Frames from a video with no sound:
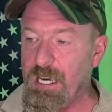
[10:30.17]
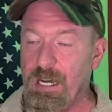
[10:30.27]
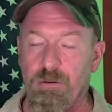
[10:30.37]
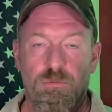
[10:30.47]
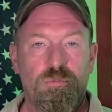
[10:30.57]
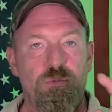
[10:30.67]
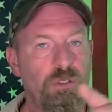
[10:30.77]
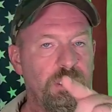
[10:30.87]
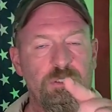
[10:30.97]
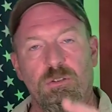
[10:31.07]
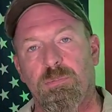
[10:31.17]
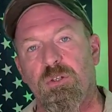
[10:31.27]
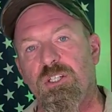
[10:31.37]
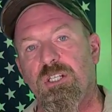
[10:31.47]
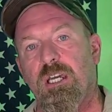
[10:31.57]
I really do
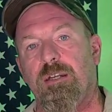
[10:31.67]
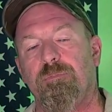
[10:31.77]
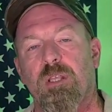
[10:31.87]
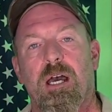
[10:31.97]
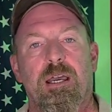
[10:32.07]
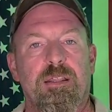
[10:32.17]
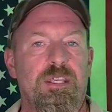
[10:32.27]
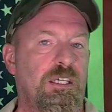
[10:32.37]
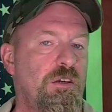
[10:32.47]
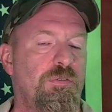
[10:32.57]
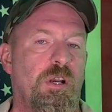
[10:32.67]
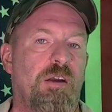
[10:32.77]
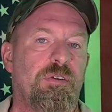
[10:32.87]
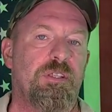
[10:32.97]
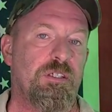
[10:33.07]
appreciate it. I thank you for
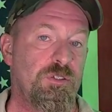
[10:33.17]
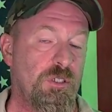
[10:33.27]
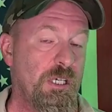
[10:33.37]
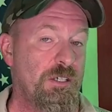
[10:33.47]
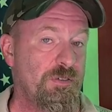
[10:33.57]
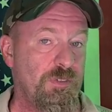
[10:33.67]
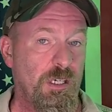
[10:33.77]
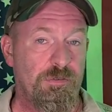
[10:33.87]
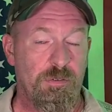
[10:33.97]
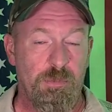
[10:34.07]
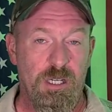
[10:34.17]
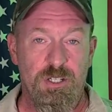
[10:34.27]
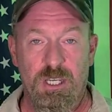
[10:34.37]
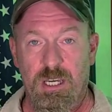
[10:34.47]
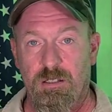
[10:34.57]
everything that you guys have done for my
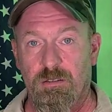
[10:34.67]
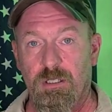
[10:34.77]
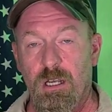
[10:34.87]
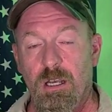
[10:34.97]
channel.